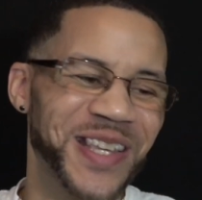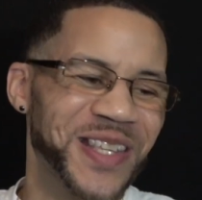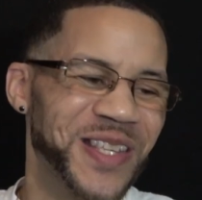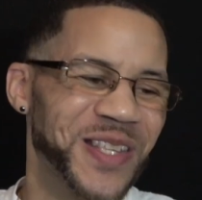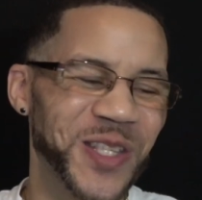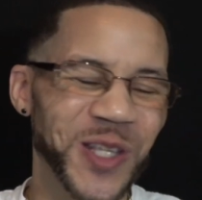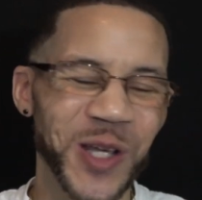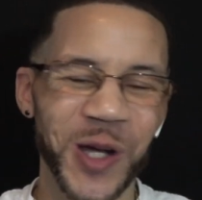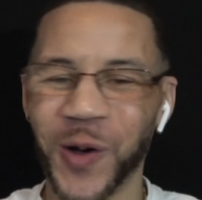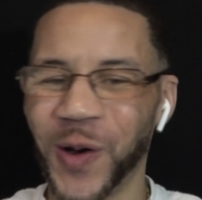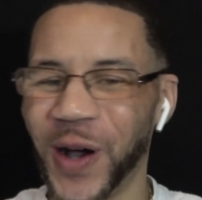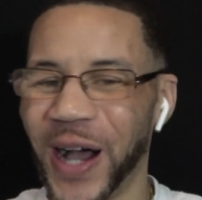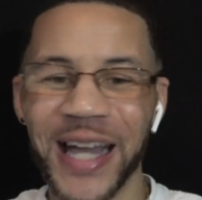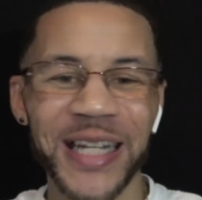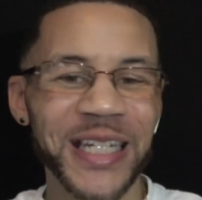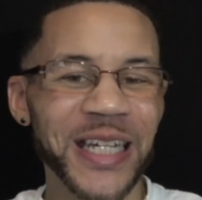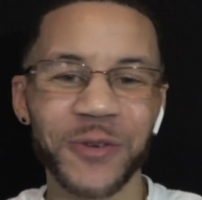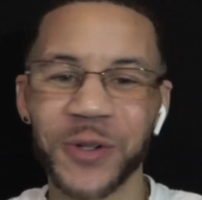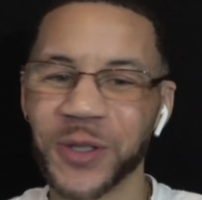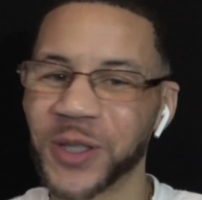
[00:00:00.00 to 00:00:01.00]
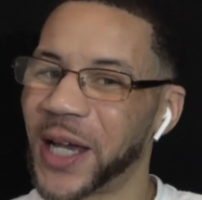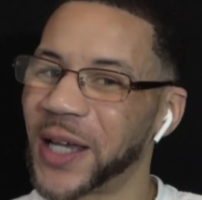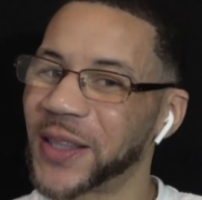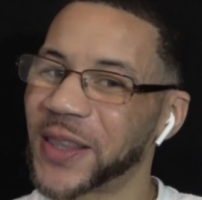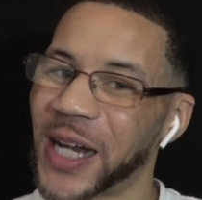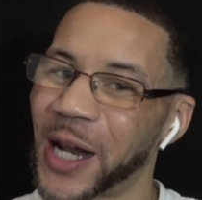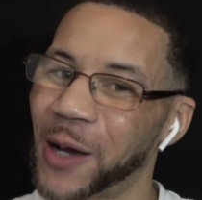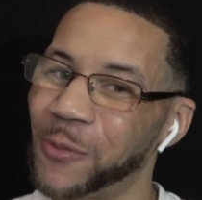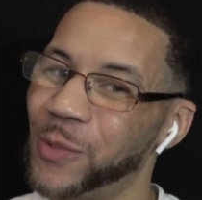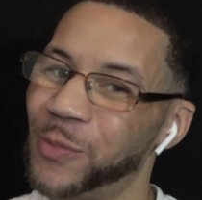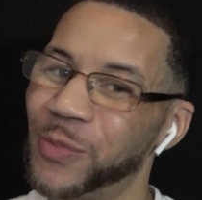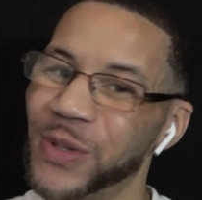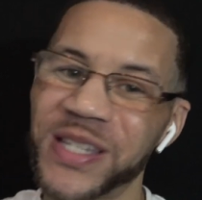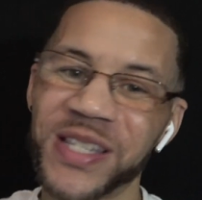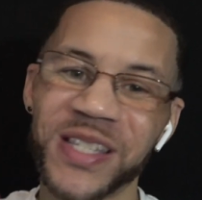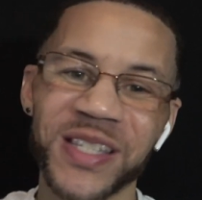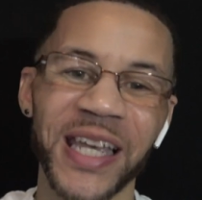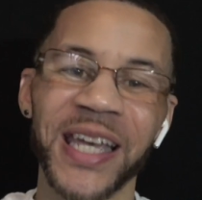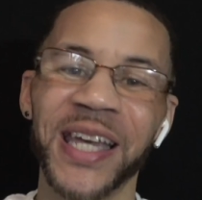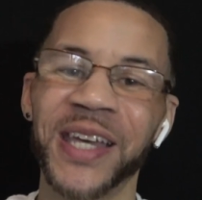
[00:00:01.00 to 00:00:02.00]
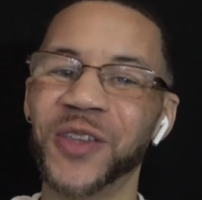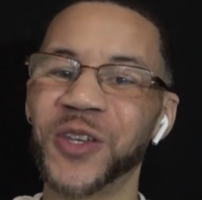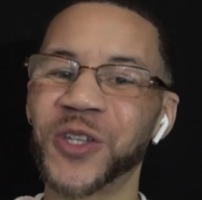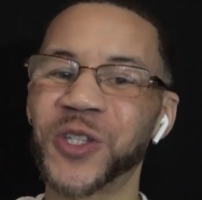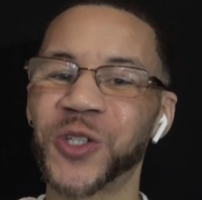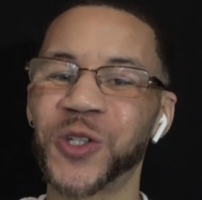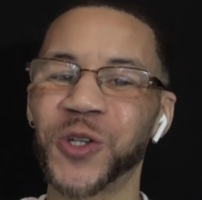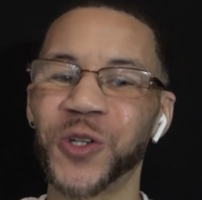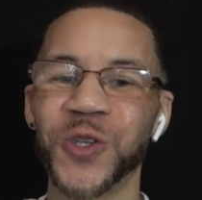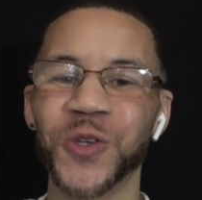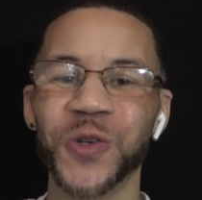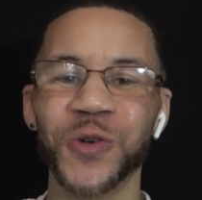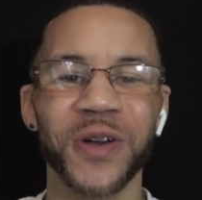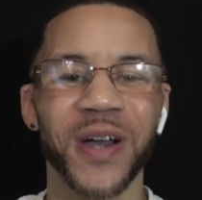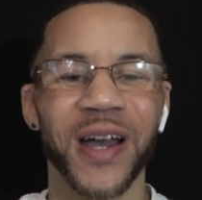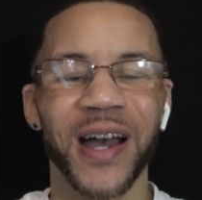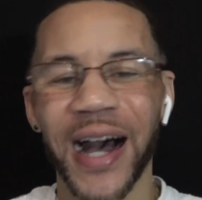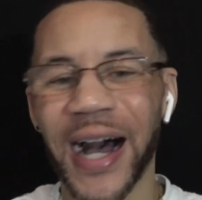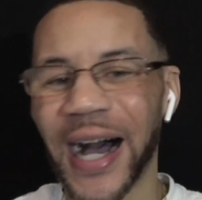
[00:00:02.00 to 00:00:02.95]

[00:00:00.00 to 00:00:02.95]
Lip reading: So I never thought that I would be saying this to you.